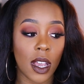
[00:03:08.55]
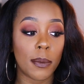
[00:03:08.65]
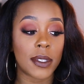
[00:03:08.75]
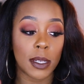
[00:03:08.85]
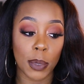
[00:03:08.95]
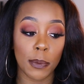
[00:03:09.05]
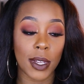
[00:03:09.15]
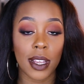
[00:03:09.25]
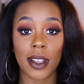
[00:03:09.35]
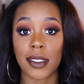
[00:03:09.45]
up simply
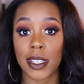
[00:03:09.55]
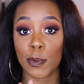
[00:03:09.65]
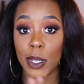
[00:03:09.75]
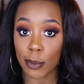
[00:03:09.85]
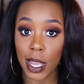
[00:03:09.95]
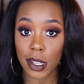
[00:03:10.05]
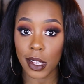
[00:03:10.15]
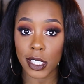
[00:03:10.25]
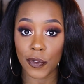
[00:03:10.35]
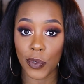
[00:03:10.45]
because it's been in my
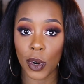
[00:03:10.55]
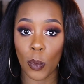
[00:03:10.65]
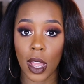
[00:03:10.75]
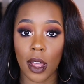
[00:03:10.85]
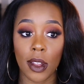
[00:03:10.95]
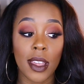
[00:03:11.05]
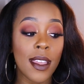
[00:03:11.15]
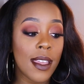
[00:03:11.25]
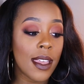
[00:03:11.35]
collection for a while